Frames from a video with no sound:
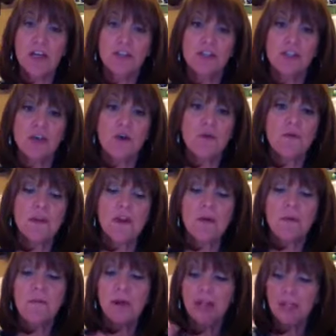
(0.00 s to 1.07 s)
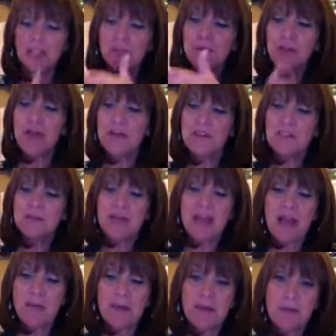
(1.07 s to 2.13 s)
So, you know, multiply this by
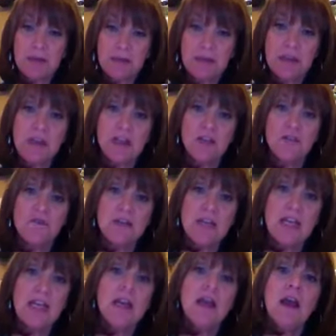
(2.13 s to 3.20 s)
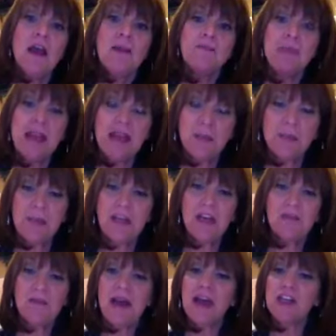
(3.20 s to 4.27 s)
how many people that you need, make a
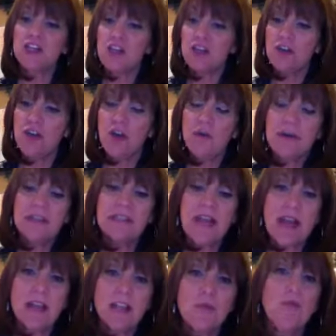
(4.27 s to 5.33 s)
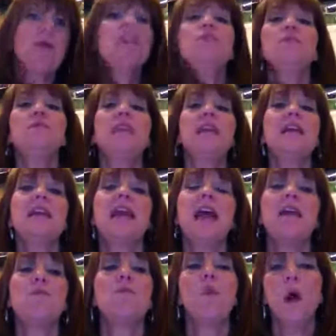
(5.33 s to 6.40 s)
plan of action, know exactly what you need,
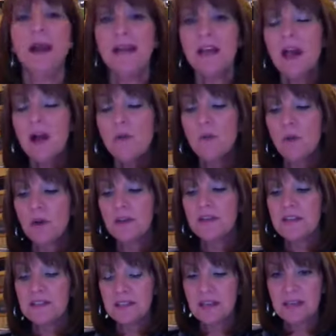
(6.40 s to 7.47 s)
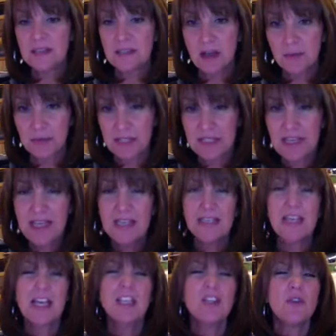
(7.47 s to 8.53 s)
and why not work these next couple of
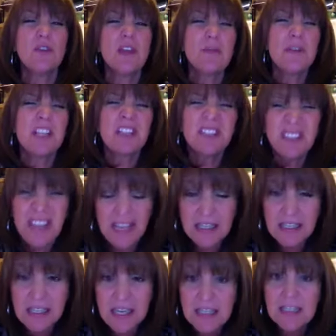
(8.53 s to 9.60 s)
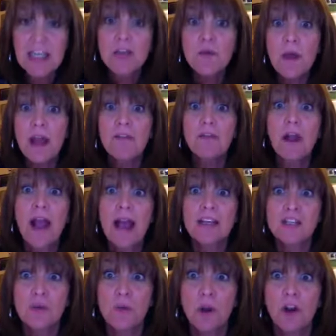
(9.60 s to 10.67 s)
days as though they were the last days that you ever
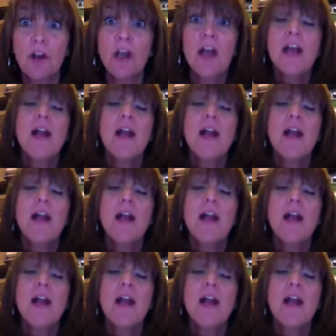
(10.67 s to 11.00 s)
had to work,